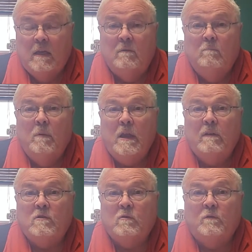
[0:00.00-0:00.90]
many
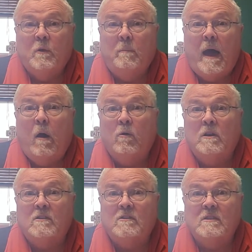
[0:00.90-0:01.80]
of us will feel
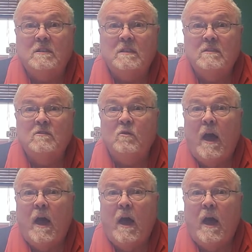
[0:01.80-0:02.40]
powerless as to